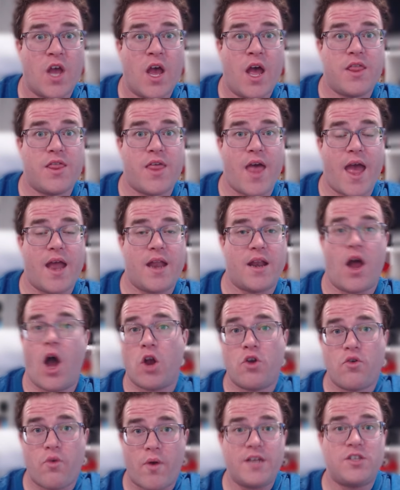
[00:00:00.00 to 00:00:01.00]
then
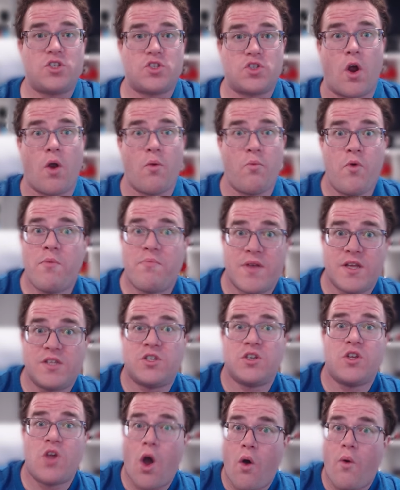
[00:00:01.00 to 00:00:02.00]
a great start would be
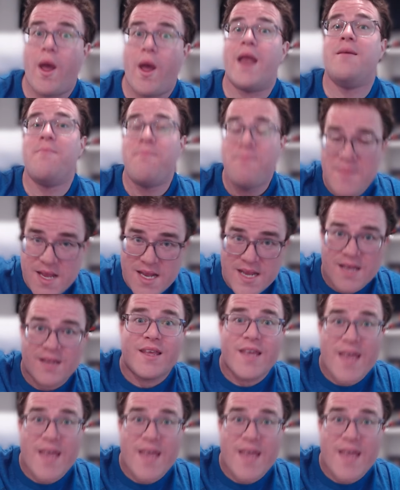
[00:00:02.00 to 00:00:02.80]
to go and immediately